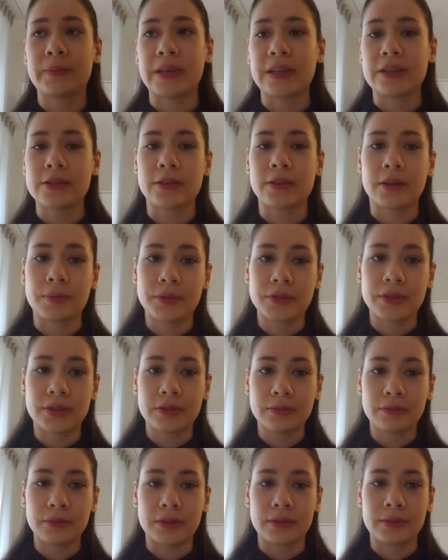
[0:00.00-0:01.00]
best
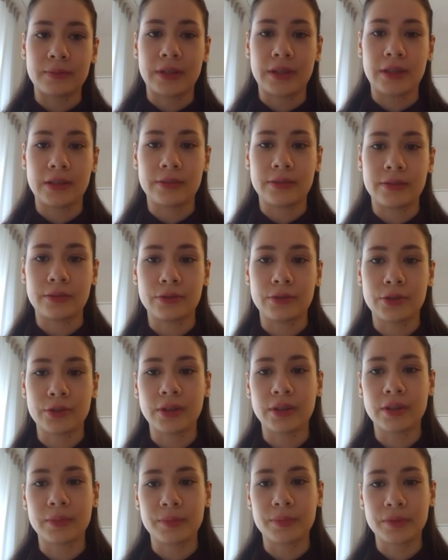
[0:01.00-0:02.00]
option would be to
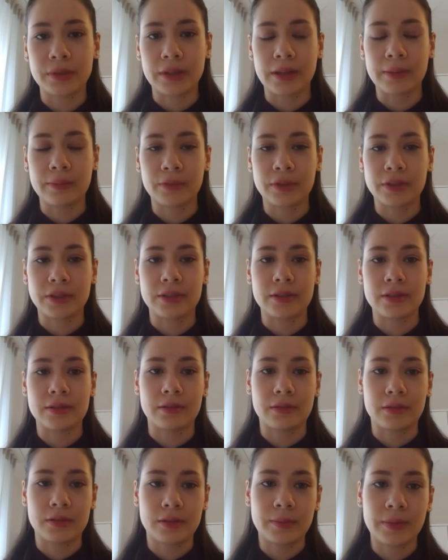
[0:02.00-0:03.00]
join a bootcamp which is
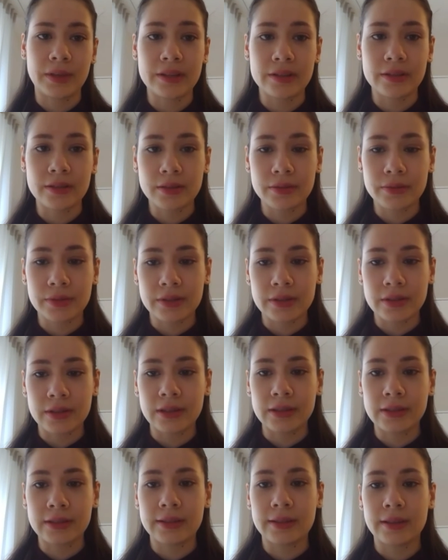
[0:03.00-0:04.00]
also based in
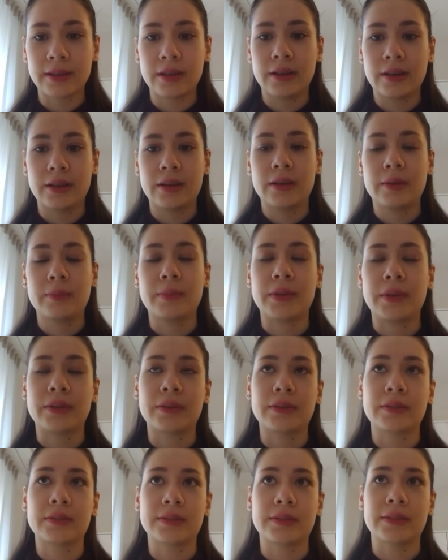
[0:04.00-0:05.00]
Switzerland,
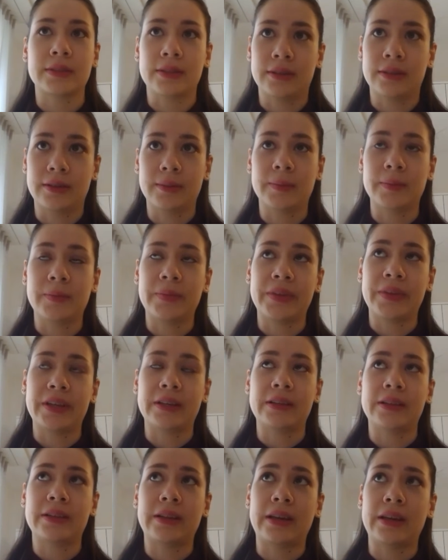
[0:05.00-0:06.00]
because
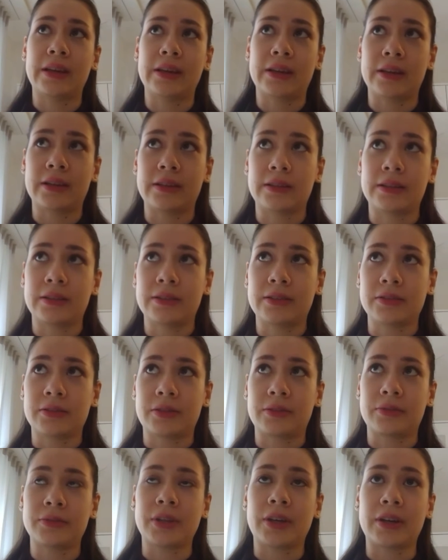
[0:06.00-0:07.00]
then they can
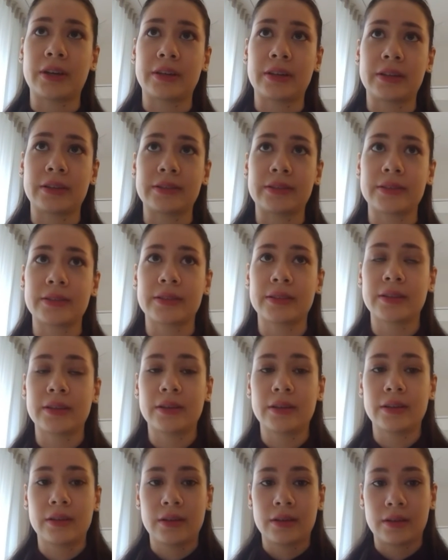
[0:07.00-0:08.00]
sort of target
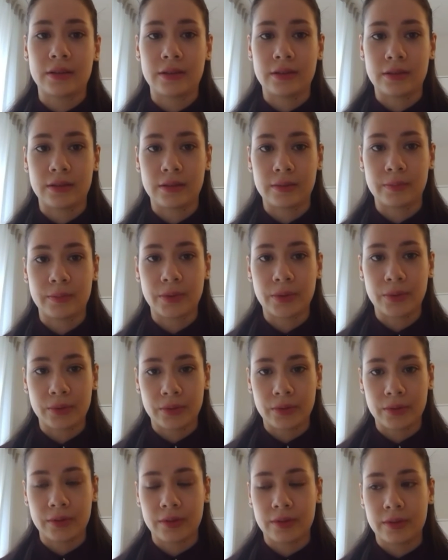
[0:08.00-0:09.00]

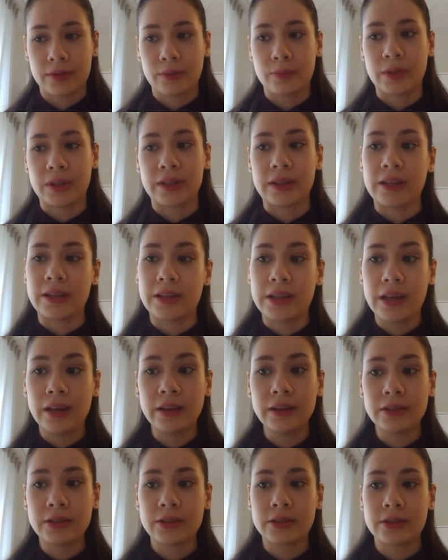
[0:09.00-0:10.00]
both what they
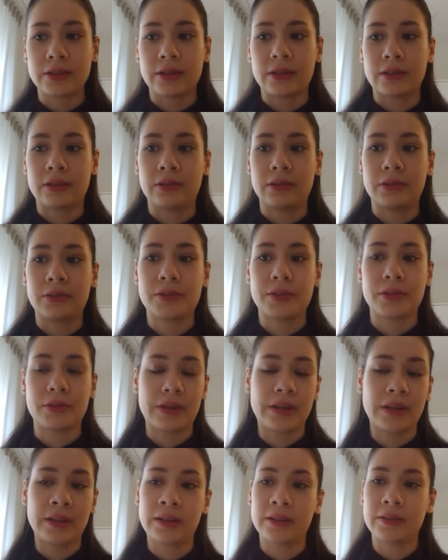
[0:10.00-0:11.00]
teach and also
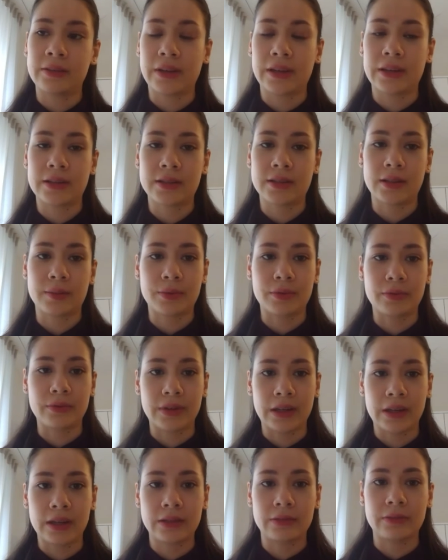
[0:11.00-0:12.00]
any advice they
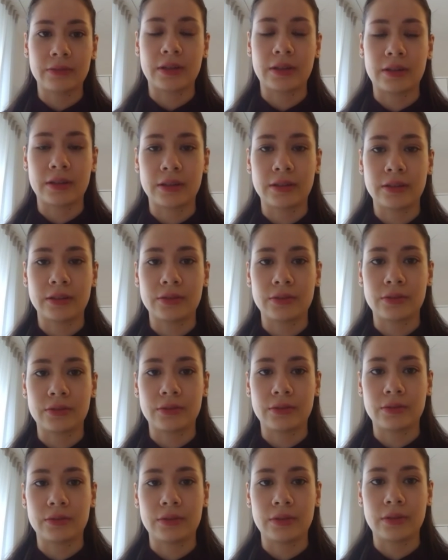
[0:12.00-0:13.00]
provide
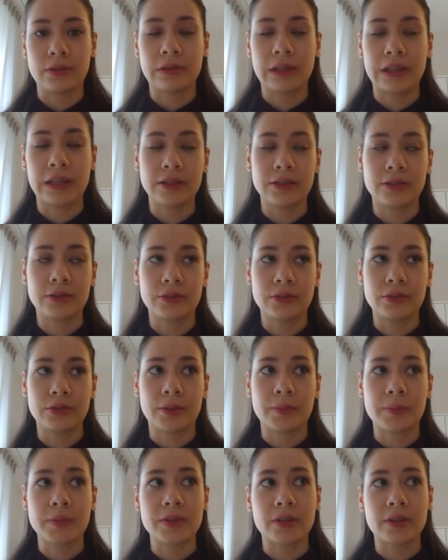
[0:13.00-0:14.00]
related to
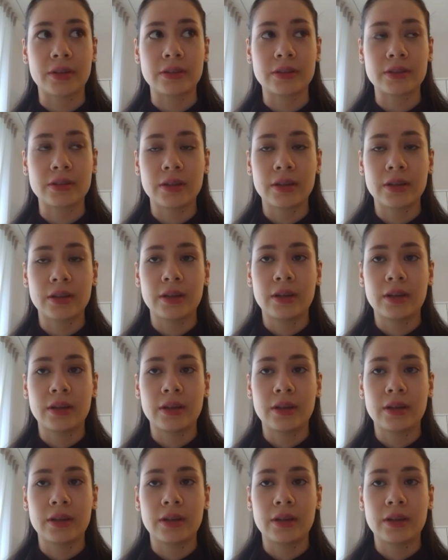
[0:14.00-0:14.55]
job search,